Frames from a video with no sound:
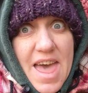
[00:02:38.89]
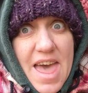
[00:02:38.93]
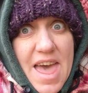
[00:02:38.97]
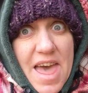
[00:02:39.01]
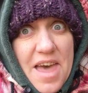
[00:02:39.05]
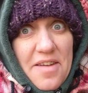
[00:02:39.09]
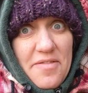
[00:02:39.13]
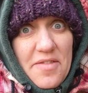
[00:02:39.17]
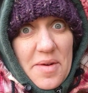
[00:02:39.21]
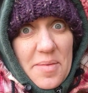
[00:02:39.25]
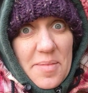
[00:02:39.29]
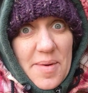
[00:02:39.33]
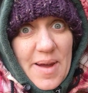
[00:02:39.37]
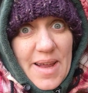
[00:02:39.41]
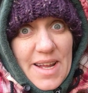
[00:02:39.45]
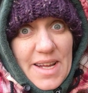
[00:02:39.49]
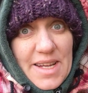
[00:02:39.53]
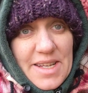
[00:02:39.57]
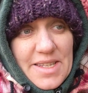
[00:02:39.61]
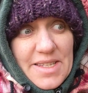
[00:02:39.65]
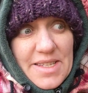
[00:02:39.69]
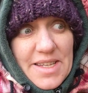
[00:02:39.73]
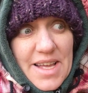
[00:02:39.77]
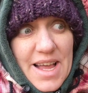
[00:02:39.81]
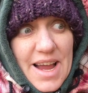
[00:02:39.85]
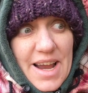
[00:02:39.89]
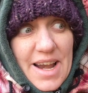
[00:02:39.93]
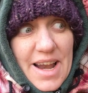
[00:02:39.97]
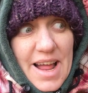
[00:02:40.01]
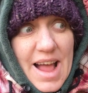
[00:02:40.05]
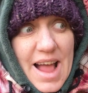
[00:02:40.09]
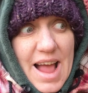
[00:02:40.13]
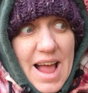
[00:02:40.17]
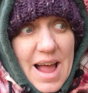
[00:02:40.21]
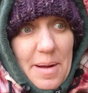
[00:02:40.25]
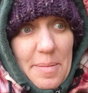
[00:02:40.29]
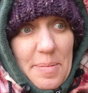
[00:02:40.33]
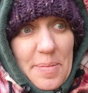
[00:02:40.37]
Everybody's kind of
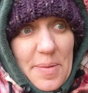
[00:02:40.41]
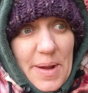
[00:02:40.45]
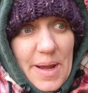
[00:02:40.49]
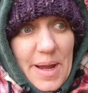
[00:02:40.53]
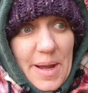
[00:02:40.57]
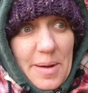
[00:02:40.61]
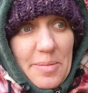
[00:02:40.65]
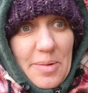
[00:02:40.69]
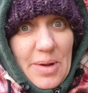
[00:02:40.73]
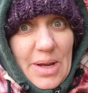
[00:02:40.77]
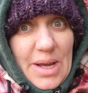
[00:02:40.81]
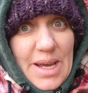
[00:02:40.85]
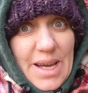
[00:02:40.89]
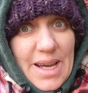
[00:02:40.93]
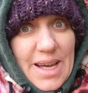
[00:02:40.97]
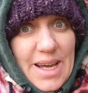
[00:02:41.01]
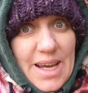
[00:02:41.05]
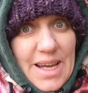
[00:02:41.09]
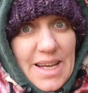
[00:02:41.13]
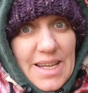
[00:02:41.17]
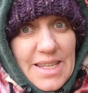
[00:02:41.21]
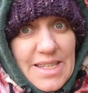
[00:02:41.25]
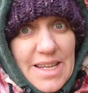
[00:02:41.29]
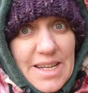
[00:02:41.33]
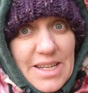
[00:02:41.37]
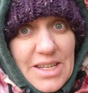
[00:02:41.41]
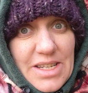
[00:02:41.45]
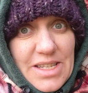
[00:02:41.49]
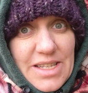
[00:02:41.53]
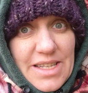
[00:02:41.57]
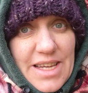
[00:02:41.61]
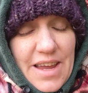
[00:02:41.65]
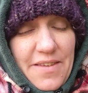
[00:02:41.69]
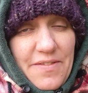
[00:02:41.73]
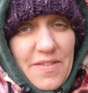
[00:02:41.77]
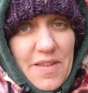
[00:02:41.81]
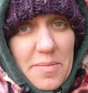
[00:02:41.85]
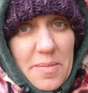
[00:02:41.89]
happy because I just
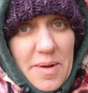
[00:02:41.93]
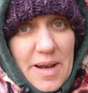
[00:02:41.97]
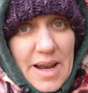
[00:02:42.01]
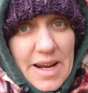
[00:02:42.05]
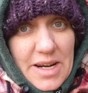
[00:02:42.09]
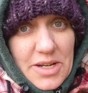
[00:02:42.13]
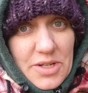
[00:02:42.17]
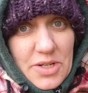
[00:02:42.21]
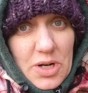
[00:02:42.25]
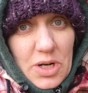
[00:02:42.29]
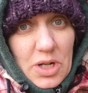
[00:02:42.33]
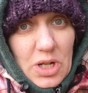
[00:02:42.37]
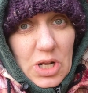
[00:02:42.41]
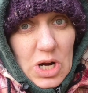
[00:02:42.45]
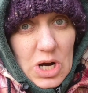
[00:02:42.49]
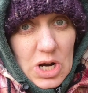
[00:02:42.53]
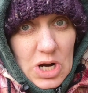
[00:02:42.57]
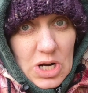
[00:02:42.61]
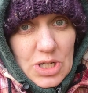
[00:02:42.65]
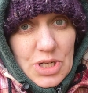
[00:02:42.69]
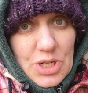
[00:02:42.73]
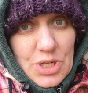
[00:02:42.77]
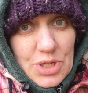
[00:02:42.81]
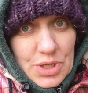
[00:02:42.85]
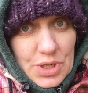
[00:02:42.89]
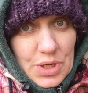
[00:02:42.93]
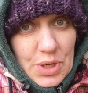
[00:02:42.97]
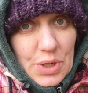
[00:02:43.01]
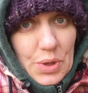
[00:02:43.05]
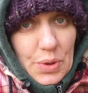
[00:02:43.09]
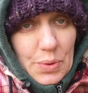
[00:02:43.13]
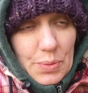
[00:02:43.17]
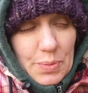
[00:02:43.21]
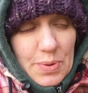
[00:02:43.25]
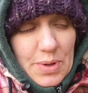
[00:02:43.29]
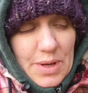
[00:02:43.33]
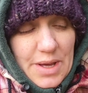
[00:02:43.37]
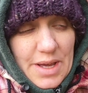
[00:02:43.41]
gave them an extra large
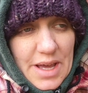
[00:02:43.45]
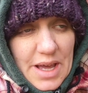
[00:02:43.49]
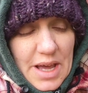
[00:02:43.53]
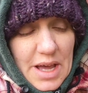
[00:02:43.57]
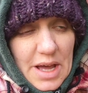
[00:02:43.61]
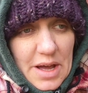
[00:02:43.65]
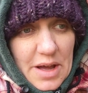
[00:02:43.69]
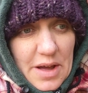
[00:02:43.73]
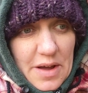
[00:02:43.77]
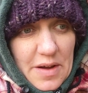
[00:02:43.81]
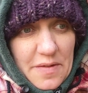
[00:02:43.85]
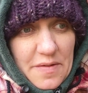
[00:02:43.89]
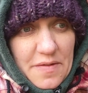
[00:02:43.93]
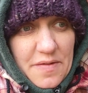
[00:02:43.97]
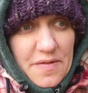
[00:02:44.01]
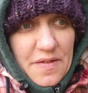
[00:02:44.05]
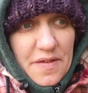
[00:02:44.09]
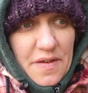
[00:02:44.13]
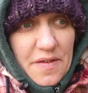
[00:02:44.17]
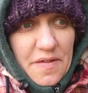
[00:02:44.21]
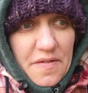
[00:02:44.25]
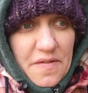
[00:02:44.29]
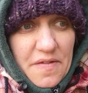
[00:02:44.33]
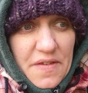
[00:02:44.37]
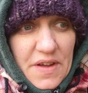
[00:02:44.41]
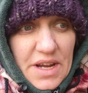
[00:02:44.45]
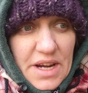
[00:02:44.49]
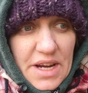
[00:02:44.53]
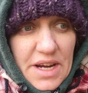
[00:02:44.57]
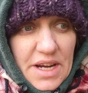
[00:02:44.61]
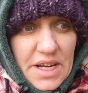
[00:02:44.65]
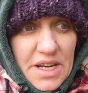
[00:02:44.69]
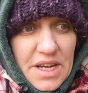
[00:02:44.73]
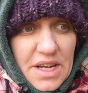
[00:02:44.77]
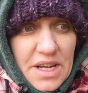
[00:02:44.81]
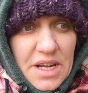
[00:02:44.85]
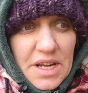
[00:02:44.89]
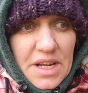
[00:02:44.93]
scoop of
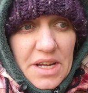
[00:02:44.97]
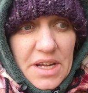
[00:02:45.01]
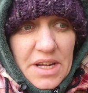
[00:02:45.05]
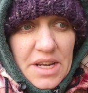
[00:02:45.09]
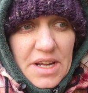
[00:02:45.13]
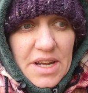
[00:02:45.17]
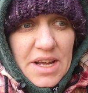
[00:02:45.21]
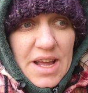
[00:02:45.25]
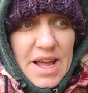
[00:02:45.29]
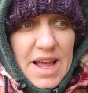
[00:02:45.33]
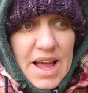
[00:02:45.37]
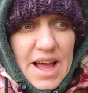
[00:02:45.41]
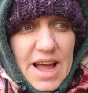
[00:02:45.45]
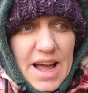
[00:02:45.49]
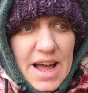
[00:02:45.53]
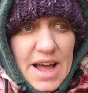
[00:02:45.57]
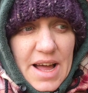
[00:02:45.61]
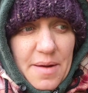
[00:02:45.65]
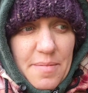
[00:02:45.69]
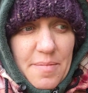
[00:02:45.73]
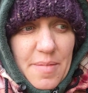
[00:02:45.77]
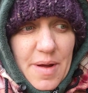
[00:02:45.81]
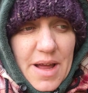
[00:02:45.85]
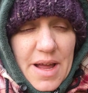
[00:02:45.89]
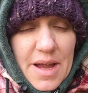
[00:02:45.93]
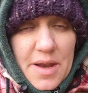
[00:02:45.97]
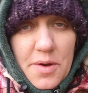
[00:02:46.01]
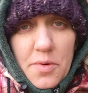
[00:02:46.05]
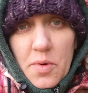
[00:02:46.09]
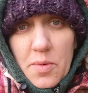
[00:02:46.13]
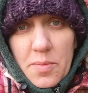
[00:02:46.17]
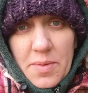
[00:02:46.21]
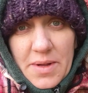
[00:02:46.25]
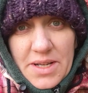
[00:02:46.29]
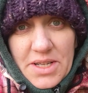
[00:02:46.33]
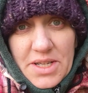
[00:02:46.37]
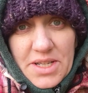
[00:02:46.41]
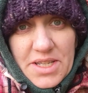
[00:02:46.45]
feed. I
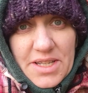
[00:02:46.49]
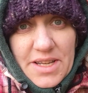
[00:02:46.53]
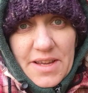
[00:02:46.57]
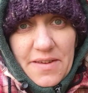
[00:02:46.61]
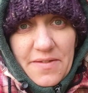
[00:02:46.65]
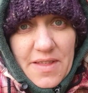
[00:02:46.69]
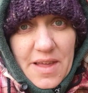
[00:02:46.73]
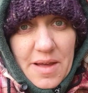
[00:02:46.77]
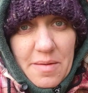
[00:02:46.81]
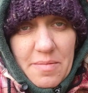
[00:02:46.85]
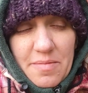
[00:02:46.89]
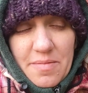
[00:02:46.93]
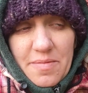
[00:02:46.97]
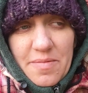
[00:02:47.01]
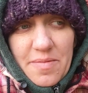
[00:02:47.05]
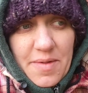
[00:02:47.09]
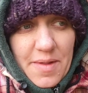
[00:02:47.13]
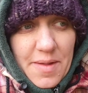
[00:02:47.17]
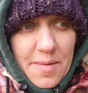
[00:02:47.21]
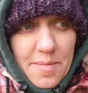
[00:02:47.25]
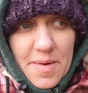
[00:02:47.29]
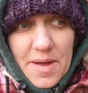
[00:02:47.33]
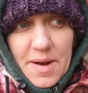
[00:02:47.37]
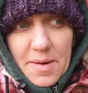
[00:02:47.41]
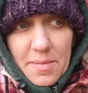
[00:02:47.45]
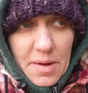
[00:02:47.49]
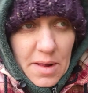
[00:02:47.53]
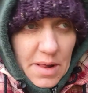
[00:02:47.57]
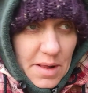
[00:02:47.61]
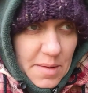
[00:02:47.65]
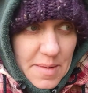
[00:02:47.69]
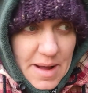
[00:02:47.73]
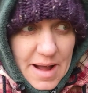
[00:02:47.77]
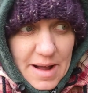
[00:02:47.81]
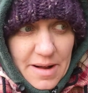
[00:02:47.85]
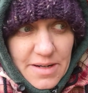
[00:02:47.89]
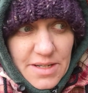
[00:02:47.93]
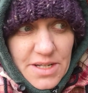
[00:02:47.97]
normally just give them the minimal
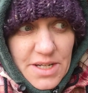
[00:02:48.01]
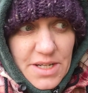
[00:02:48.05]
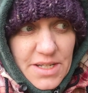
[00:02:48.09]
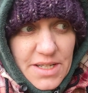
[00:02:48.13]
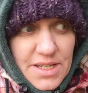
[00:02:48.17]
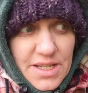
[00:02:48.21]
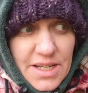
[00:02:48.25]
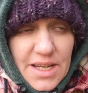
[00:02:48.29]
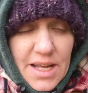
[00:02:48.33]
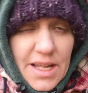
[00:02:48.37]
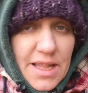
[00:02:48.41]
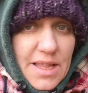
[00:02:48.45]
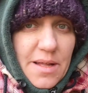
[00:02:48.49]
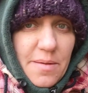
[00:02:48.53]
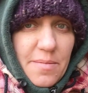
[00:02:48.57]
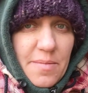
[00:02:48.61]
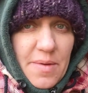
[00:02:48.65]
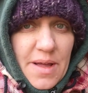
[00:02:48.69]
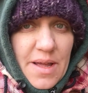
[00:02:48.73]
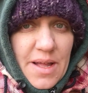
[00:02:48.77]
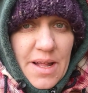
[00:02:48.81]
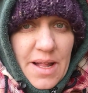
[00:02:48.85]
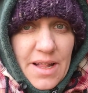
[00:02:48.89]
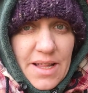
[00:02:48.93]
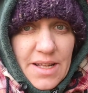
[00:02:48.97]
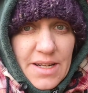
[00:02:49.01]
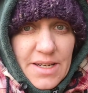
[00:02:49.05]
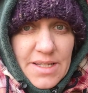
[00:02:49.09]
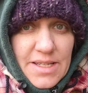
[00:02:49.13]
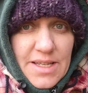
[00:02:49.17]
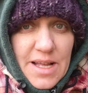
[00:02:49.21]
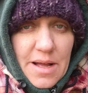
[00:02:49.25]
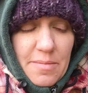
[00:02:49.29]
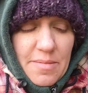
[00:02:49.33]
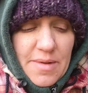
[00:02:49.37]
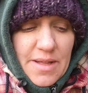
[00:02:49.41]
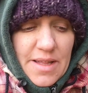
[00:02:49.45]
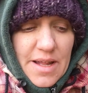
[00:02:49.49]
amount just to get them a little
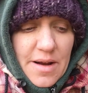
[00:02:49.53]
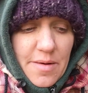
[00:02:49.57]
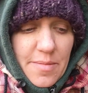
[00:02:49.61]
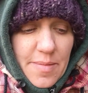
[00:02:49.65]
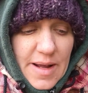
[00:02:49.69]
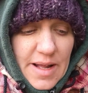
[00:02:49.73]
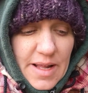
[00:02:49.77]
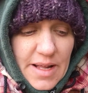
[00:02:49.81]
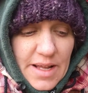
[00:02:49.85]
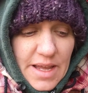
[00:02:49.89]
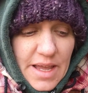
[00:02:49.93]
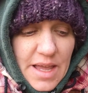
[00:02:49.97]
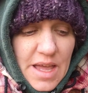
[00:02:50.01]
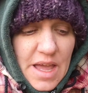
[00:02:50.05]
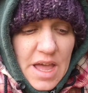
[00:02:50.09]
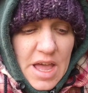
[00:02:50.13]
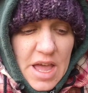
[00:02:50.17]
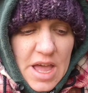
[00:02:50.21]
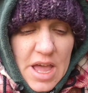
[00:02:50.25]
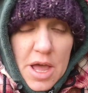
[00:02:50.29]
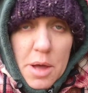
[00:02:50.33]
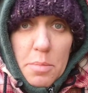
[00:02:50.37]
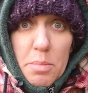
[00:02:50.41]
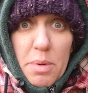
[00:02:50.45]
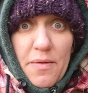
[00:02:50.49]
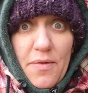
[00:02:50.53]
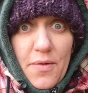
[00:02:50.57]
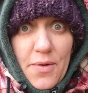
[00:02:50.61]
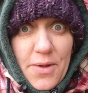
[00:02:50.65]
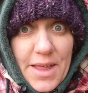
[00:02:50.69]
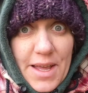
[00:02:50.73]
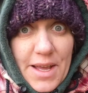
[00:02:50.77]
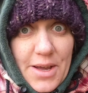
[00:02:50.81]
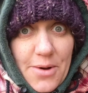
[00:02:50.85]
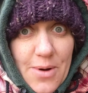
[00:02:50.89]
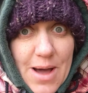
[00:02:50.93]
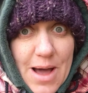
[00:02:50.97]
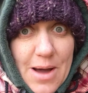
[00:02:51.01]
something in their belly before
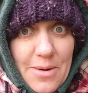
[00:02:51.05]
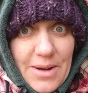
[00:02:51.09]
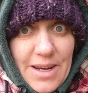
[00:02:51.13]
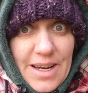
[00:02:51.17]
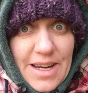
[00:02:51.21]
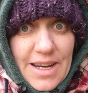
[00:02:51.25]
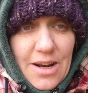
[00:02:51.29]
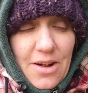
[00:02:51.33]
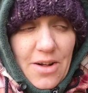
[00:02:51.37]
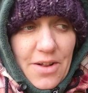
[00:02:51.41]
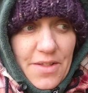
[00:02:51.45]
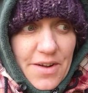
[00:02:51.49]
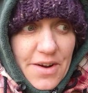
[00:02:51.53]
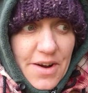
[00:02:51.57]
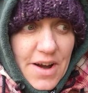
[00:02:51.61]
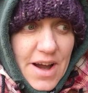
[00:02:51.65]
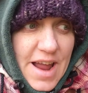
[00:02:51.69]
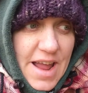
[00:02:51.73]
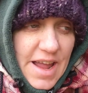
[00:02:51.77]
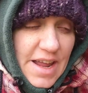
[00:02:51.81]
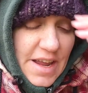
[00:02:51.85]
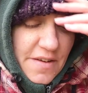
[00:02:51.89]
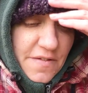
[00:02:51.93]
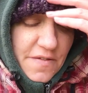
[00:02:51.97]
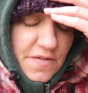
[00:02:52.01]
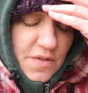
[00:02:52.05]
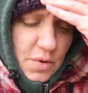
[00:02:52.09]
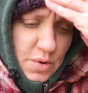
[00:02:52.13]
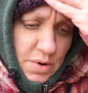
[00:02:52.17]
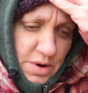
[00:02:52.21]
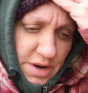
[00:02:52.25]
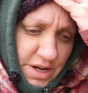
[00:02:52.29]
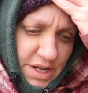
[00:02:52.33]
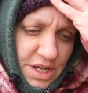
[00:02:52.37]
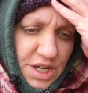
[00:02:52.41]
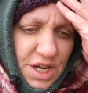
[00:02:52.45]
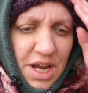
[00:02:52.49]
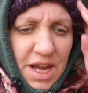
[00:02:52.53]
they go out and eat all their hay and
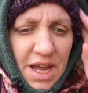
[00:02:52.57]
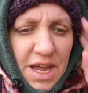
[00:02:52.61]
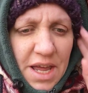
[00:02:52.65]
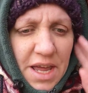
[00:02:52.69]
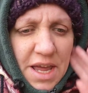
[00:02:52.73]
forage.